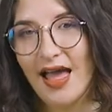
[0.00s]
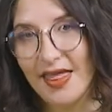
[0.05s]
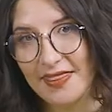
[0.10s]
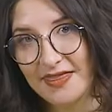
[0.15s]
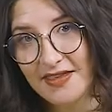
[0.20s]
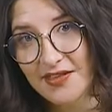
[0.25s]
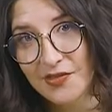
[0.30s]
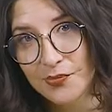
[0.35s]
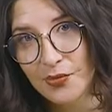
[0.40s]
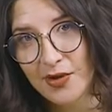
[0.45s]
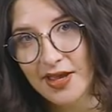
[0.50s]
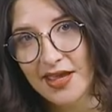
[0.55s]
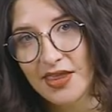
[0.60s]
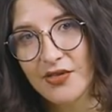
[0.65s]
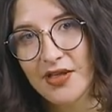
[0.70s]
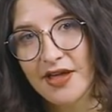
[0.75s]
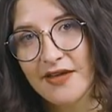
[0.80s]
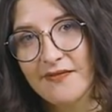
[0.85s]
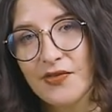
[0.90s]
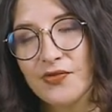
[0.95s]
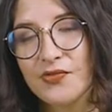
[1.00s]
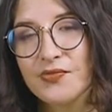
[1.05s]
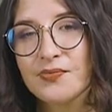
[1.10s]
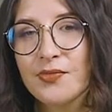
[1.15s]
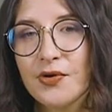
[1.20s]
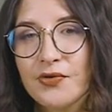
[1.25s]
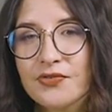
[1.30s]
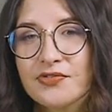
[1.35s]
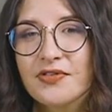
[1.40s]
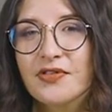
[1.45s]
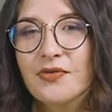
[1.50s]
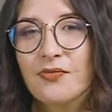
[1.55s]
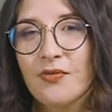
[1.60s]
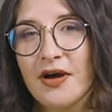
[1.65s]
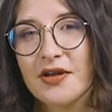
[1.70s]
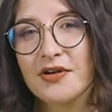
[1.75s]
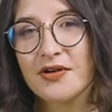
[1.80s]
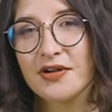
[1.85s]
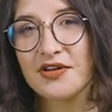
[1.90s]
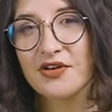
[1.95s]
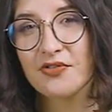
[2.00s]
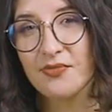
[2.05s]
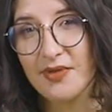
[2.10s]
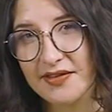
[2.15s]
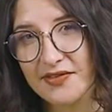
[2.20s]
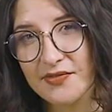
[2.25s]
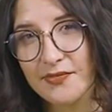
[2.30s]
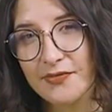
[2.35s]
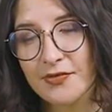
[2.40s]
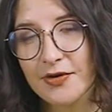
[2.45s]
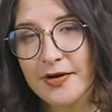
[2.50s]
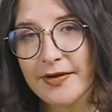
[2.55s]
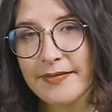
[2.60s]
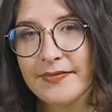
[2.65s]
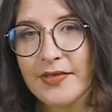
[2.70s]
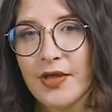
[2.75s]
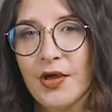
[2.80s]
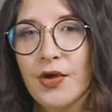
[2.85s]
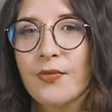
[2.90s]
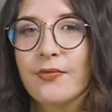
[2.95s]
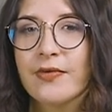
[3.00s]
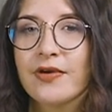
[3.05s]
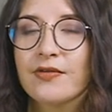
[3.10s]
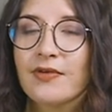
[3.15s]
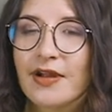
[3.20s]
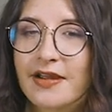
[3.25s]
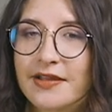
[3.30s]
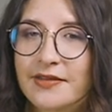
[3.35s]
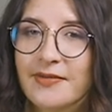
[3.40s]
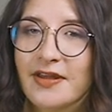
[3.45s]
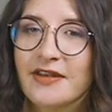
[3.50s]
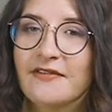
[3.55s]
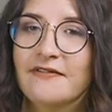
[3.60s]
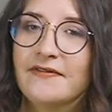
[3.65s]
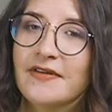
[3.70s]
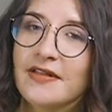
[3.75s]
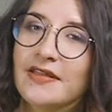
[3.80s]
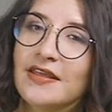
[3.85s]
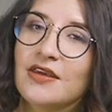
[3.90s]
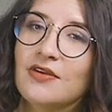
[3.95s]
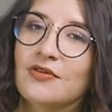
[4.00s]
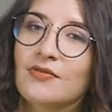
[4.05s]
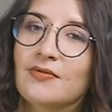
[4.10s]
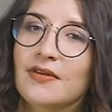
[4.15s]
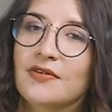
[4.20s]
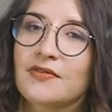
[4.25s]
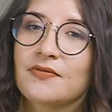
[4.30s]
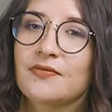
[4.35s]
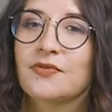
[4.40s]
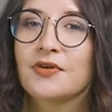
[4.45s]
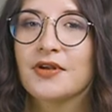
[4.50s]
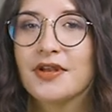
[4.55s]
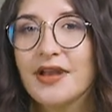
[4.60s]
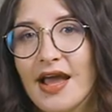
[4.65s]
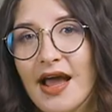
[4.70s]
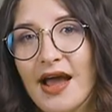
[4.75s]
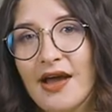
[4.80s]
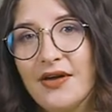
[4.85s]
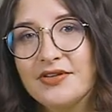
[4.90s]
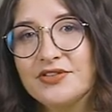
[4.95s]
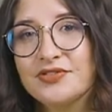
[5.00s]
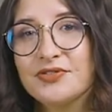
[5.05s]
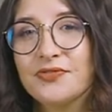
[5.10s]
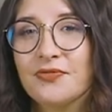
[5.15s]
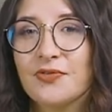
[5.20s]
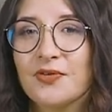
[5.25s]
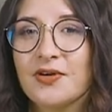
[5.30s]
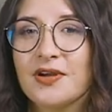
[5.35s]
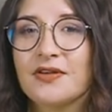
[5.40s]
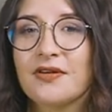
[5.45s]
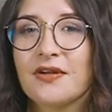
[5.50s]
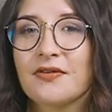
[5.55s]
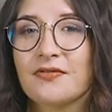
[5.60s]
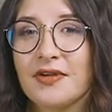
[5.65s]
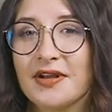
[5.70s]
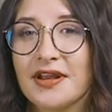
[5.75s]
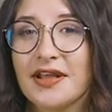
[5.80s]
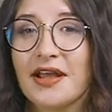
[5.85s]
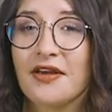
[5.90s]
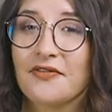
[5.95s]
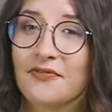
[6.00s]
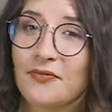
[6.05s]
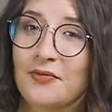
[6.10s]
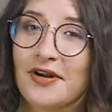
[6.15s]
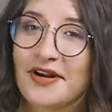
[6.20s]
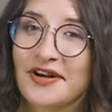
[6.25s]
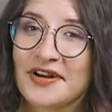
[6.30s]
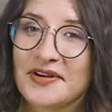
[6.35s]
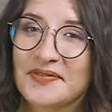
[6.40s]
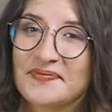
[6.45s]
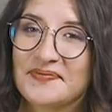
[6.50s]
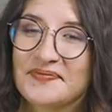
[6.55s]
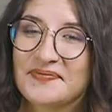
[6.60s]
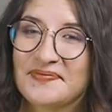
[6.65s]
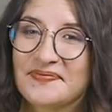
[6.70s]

At this point, you'll have used most of the water in your reservoir. We'd recommend filling your reservoir now to avoid running out of water.